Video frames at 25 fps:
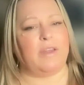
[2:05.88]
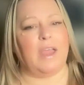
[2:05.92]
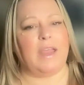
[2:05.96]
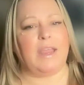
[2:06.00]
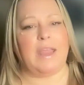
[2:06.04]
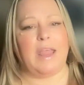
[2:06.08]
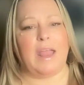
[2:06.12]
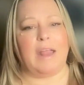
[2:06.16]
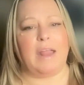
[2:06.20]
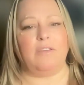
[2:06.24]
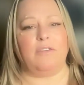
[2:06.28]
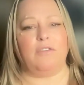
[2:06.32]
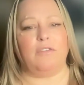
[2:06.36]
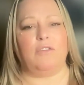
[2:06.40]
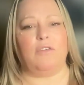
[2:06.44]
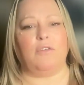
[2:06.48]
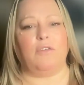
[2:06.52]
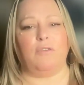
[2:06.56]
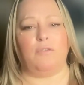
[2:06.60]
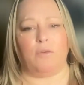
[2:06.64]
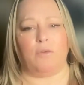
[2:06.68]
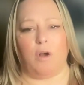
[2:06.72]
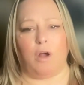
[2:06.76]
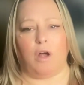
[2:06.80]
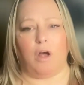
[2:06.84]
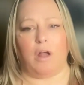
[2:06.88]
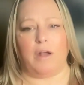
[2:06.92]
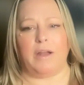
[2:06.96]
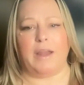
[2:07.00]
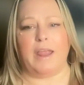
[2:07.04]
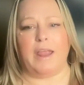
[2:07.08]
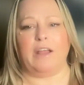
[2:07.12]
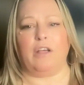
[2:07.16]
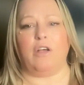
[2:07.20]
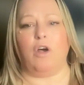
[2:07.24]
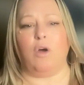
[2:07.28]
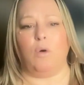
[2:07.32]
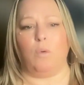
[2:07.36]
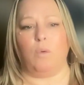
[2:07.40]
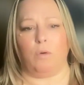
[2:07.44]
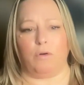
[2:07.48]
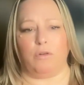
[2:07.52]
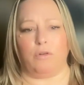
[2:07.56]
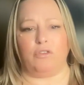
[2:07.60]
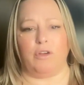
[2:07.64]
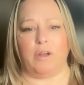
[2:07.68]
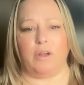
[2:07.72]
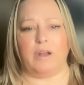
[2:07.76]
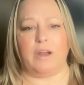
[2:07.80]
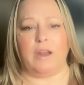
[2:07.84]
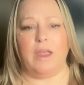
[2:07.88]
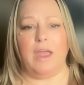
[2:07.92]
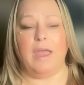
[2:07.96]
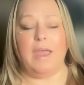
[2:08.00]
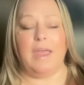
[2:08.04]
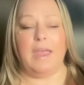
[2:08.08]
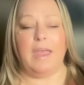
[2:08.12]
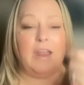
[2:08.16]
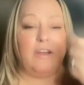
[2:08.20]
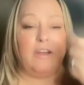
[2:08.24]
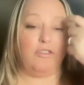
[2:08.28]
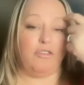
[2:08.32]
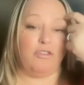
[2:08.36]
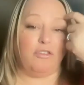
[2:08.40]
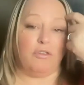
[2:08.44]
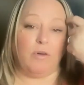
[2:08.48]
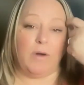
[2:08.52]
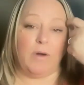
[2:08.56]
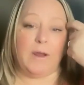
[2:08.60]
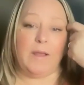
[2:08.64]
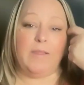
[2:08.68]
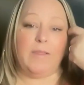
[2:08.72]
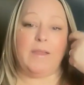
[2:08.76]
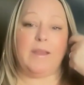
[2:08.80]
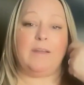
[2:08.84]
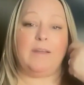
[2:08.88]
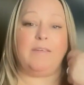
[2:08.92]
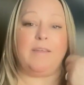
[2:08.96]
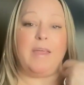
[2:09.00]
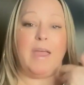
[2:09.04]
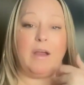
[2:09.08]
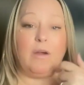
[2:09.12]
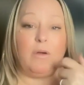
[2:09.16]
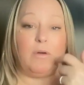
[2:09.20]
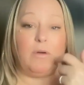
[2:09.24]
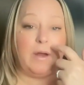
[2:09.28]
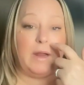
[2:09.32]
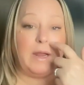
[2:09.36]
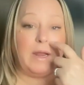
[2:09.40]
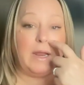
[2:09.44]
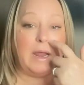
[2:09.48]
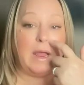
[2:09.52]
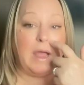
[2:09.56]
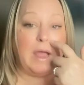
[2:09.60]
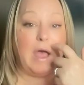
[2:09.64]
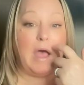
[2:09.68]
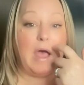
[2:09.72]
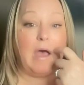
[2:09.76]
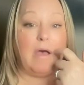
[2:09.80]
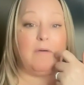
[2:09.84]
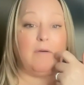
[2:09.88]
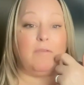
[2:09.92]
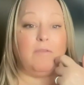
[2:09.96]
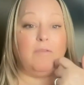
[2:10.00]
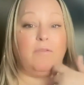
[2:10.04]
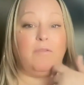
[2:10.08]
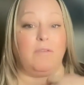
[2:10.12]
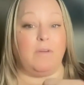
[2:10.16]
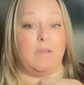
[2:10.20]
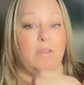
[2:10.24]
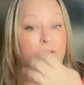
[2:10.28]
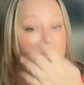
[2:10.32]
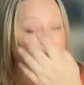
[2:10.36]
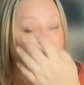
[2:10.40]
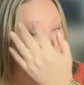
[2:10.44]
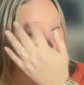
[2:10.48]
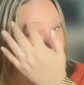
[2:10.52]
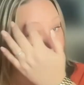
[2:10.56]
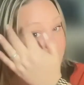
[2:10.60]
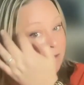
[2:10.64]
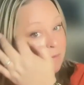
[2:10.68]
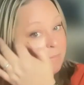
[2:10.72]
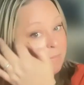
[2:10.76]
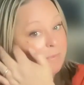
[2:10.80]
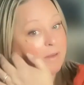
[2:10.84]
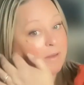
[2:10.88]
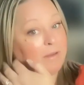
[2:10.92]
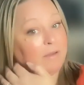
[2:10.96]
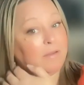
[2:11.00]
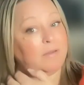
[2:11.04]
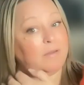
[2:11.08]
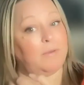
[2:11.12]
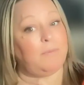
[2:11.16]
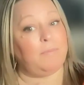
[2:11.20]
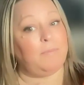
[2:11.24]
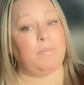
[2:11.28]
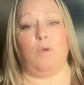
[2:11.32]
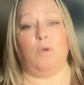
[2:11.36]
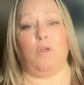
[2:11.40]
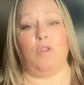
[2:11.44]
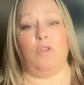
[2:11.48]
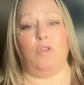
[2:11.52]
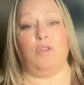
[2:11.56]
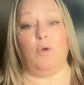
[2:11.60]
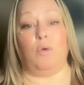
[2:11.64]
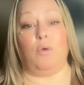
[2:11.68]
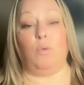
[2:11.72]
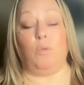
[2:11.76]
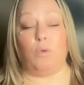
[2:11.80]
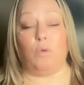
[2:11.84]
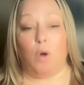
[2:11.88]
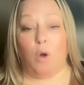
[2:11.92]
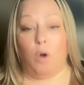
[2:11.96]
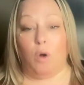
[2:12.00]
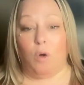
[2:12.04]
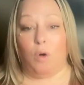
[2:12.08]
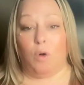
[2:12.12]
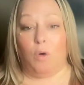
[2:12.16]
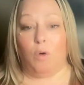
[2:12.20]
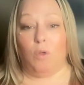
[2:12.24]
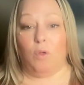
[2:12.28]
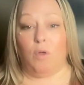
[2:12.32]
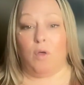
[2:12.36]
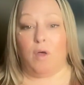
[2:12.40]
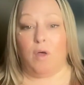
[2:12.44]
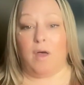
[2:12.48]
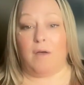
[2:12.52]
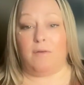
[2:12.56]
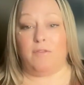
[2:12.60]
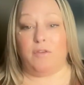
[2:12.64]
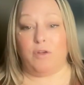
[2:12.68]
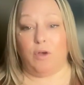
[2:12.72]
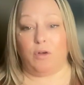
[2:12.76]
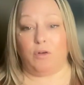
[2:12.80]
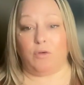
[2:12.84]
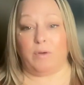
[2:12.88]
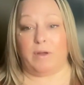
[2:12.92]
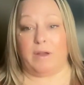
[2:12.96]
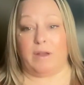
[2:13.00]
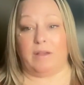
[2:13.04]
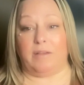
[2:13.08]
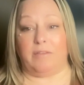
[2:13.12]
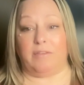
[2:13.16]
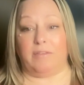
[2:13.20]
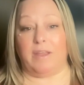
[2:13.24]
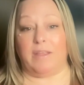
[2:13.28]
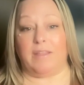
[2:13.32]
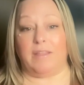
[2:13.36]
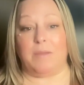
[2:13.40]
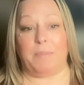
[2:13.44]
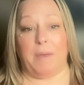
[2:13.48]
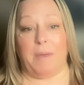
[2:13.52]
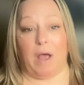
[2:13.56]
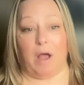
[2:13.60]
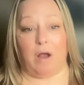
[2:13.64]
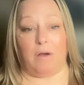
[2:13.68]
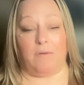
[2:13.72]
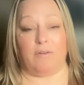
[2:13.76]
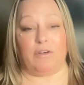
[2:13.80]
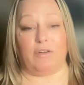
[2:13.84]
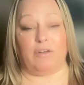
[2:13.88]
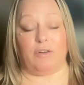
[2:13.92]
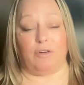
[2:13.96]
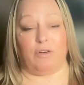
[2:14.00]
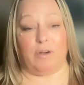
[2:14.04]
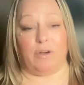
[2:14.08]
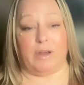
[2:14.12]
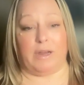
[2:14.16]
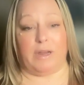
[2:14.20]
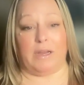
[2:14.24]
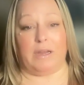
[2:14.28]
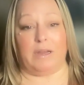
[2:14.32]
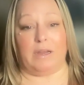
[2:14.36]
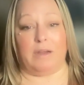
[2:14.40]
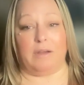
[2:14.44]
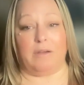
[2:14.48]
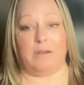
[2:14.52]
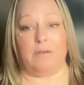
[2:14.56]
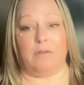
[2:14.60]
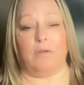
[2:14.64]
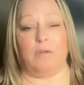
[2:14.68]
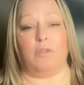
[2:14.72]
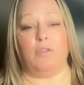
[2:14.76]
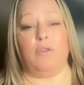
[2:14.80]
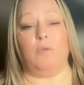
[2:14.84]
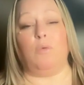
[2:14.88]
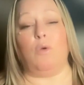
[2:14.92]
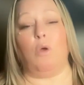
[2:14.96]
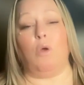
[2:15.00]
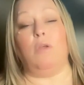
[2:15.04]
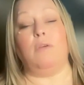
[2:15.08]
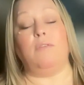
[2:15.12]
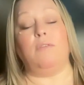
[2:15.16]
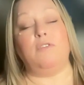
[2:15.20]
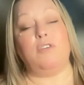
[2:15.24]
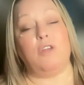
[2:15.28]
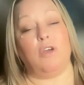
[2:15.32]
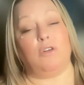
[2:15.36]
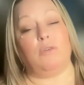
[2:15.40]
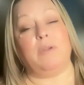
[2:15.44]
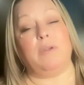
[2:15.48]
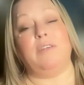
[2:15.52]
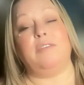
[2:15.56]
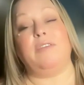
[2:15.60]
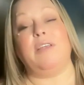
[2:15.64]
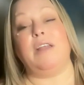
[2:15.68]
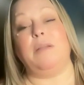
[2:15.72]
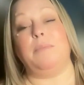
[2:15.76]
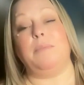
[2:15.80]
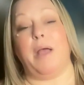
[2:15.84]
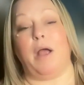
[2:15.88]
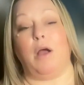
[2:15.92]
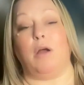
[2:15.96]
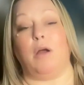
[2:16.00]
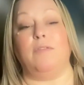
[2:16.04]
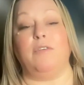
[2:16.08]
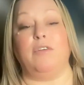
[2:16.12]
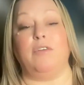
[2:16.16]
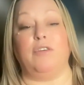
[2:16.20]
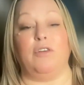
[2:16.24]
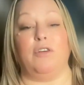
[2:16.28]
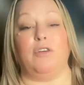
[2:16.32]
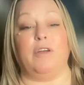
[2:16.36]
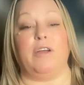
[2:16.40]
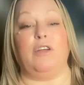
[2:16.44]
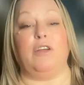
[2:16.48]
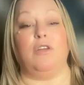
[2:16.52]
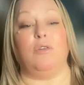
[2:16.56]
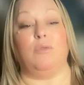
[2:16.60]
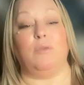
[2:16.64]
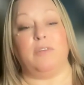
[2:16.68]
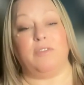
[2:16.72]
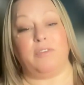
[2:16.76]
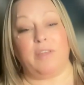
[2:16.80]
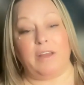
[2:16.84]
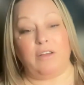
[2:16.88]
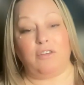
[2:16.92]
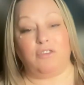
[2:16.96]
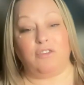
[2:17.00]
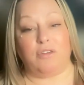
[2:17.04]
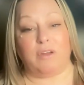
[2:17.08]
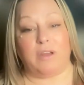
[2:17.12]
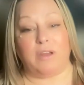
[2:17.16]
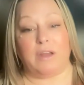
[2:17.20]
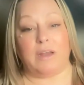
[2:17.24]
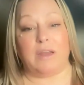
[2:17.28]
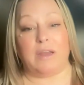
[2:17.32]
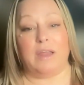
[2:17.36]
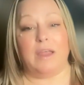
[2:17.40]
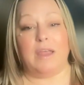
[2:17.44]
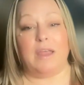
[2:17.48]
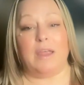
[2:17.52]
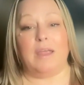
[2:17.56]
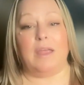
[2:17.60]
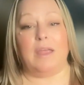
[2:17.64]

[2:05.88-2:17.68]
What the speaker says: against fraud and coercion, ensuring the integrity of the document. The role of notaries in power of attorney notarization